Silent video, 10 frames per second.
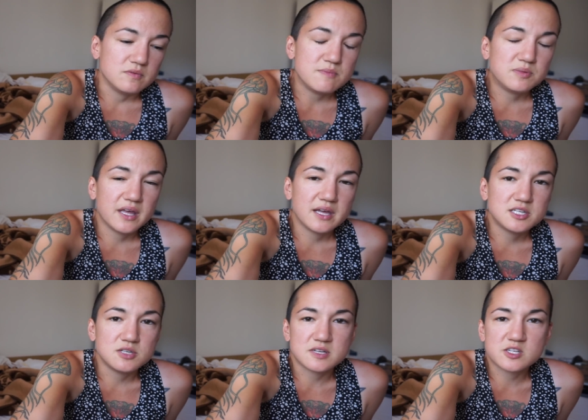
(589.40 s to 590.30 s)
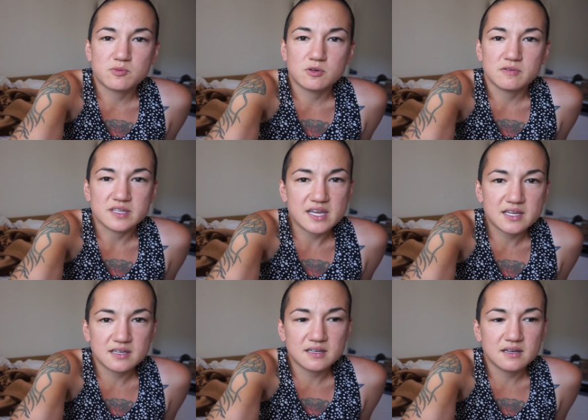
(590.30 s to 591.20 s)
We plan to explore
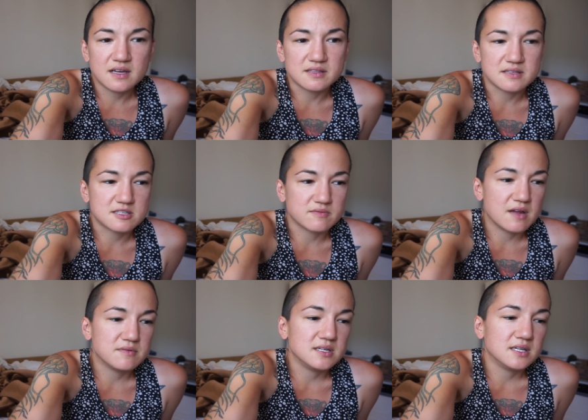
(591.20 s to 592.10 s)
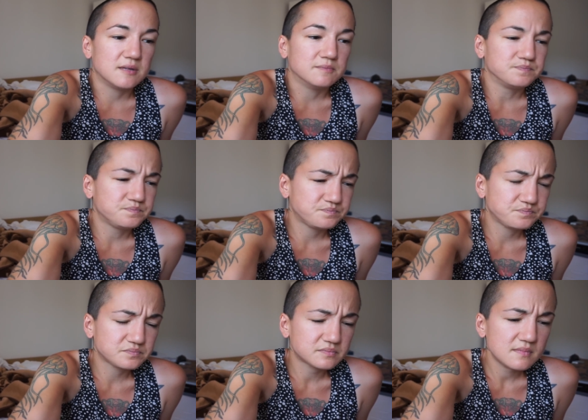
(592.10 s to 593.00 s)
Rijeka and the surrounding
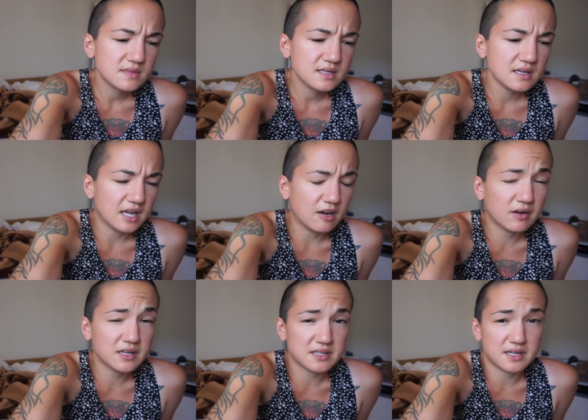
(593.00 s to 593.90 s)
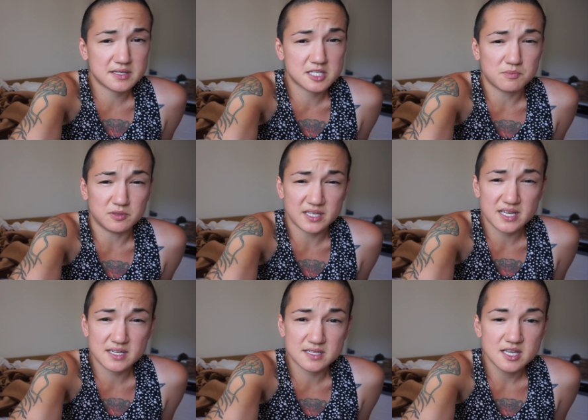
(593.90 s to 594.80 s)
area in the next couple
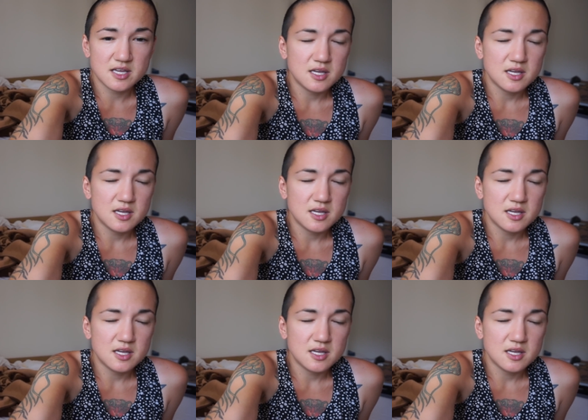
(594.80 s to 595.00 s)
days.